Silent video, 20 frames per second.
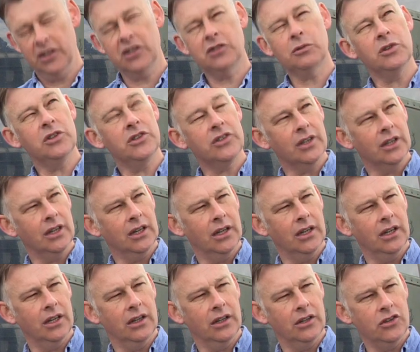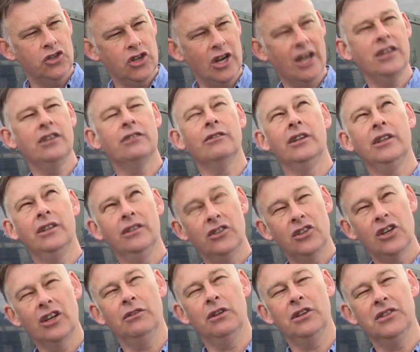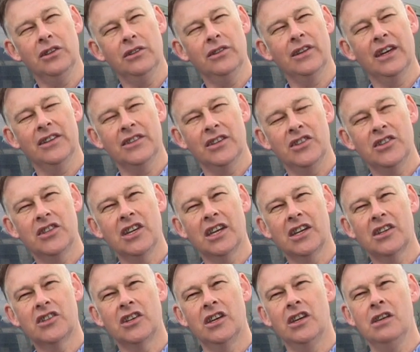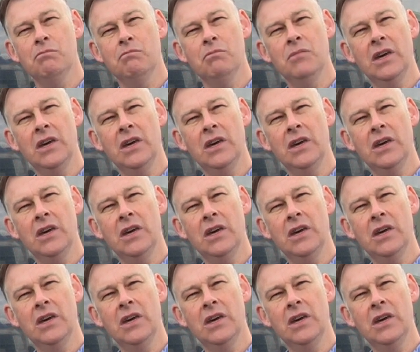was January 2006, and in